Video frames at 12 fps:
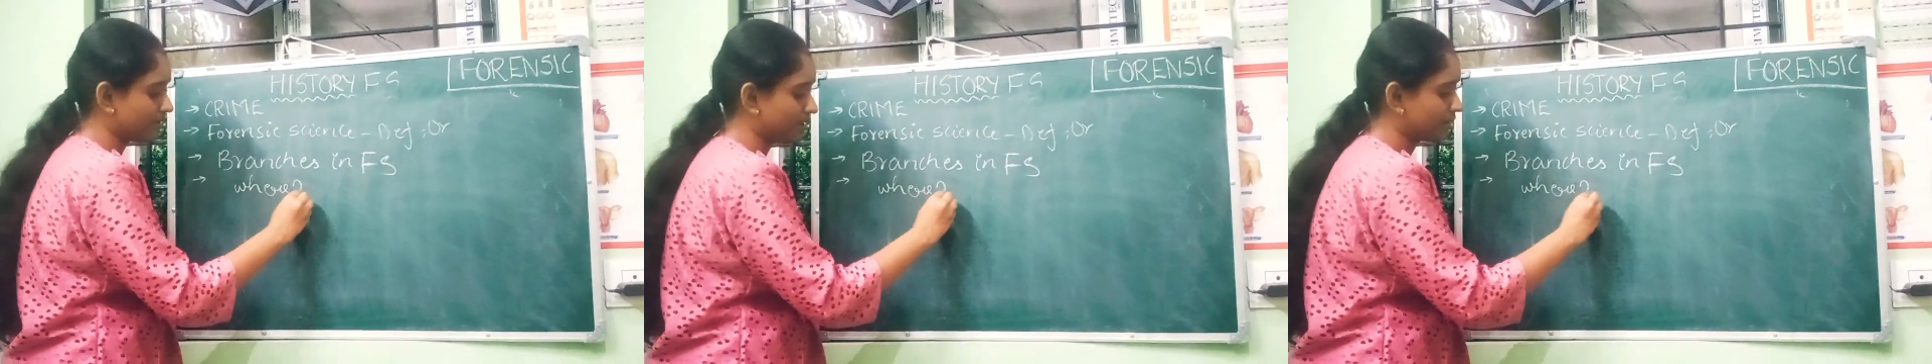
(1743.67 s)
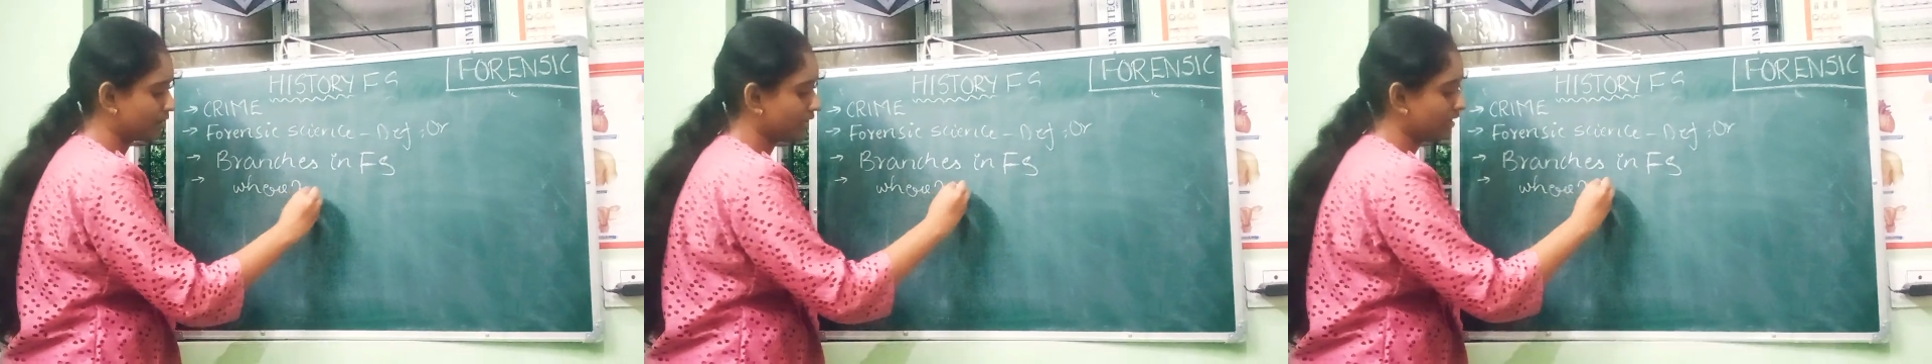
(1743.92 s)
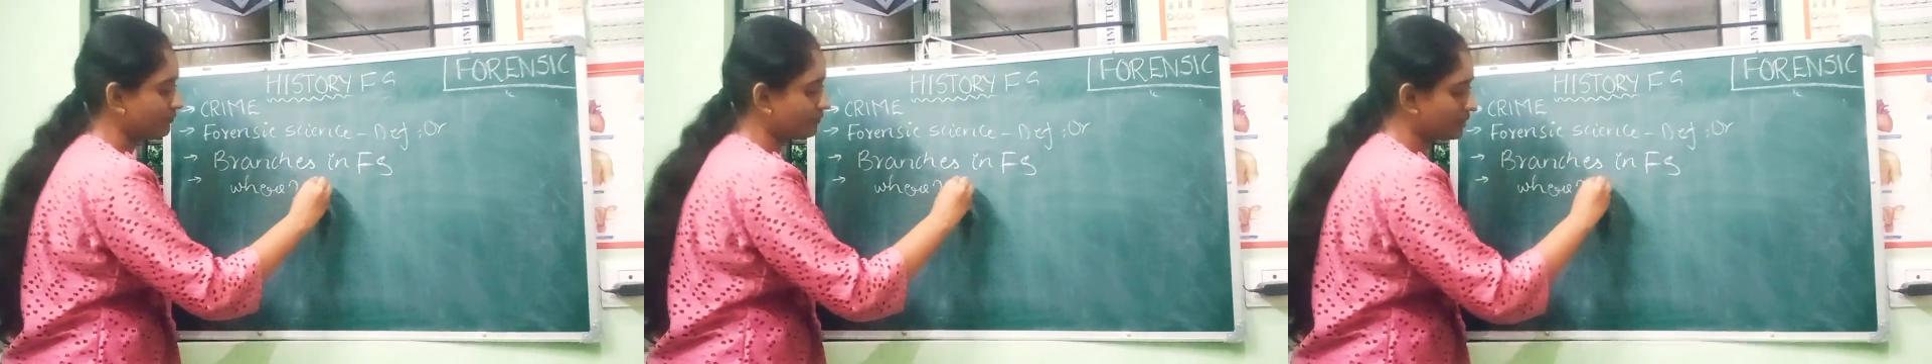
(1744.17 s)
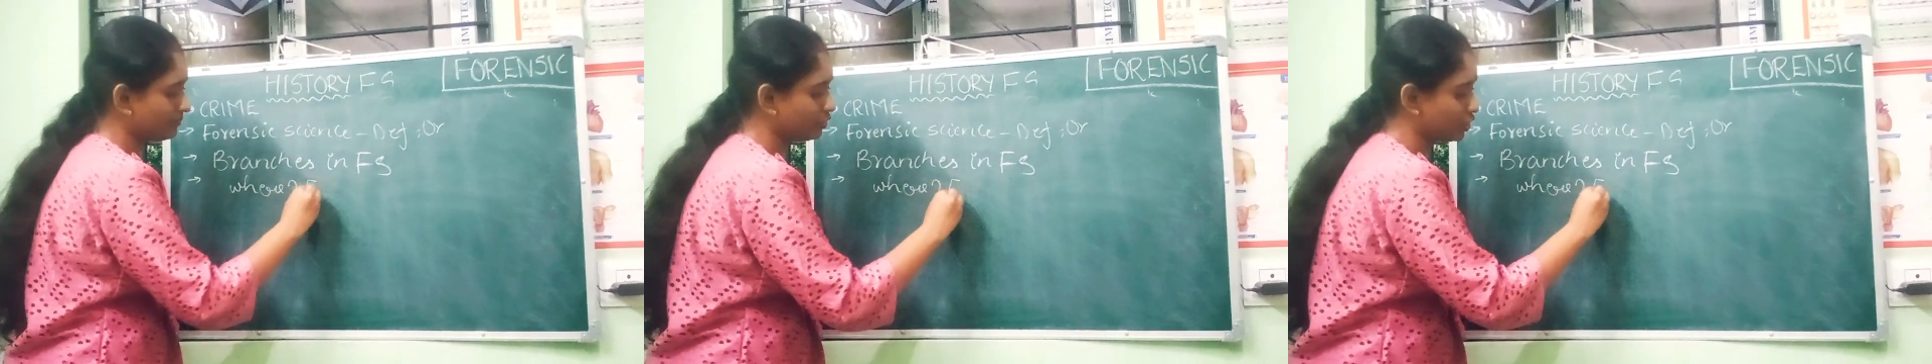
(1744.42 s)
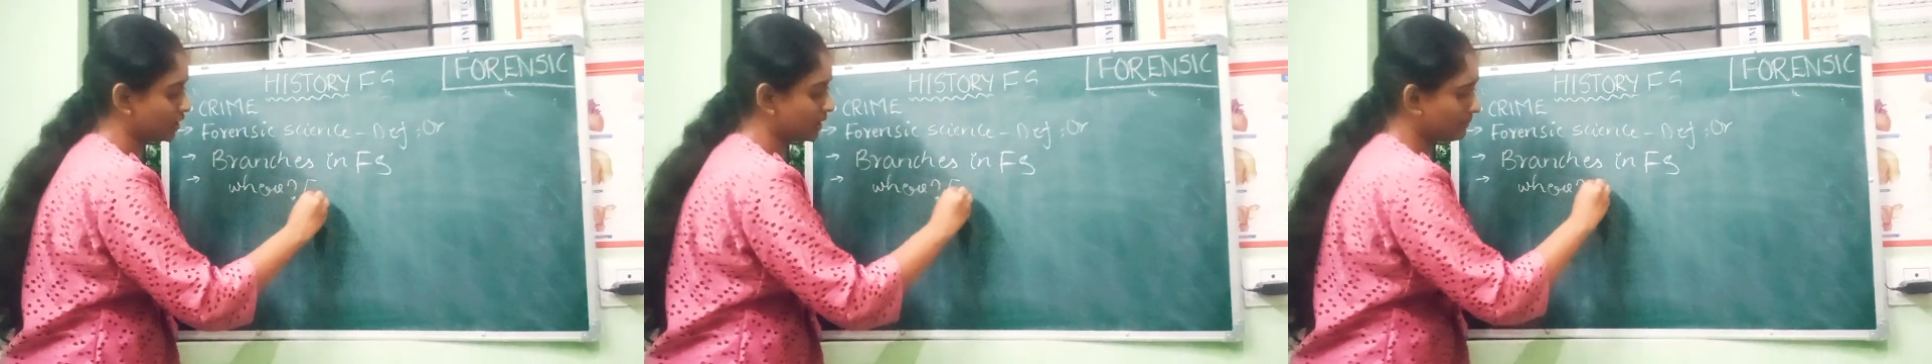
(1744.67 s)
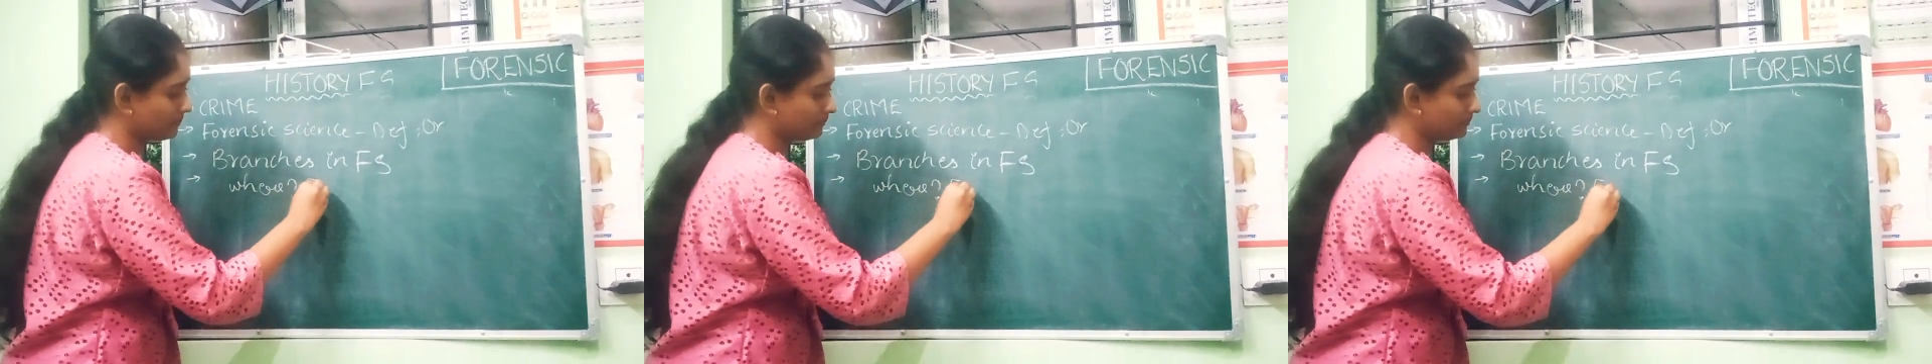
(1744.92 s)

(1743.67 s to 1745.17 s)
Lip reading: it came from Europe.